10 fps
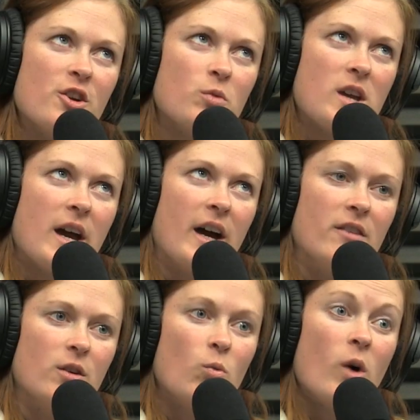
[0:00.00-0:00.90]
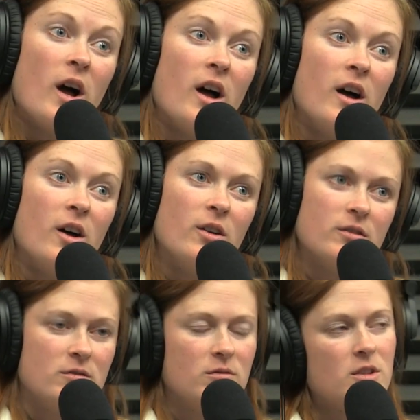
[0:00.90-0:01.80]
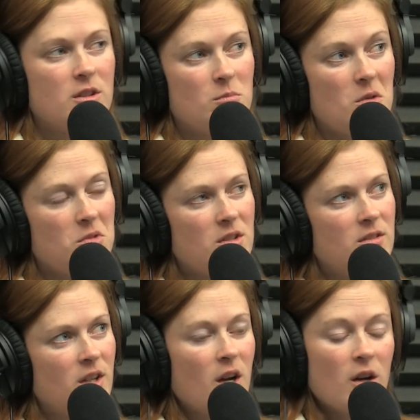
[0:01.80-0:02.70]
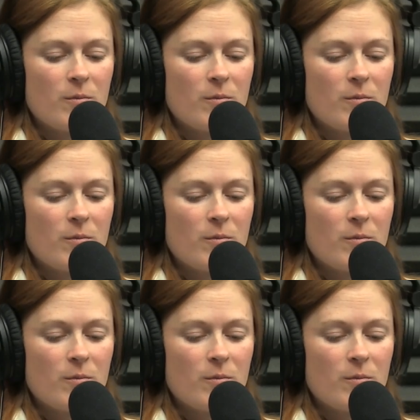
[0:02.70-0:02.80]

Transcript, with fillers: that we have, well, maybe you're